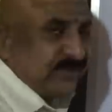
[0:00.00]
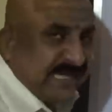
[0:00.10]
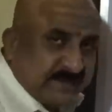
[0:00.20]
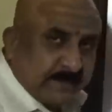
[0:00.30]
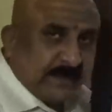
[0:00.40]
10th
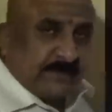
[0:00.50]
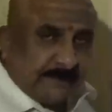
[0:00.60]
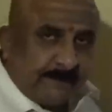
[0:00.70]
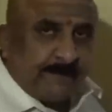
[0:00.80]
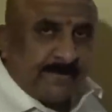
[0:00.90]
house
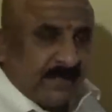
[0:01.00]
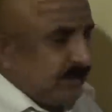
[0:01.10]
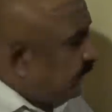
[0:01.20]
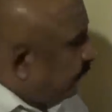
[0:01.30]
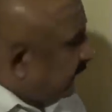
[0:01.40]
aspect.
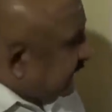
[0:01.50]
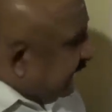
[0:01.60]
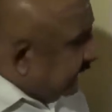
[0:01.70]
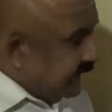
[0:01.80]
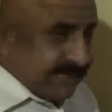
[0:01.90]

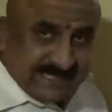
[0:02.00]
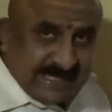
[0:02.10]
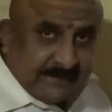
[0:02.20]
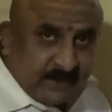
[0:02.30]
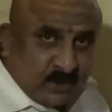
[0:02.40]
When Saturn
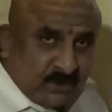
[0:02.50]
is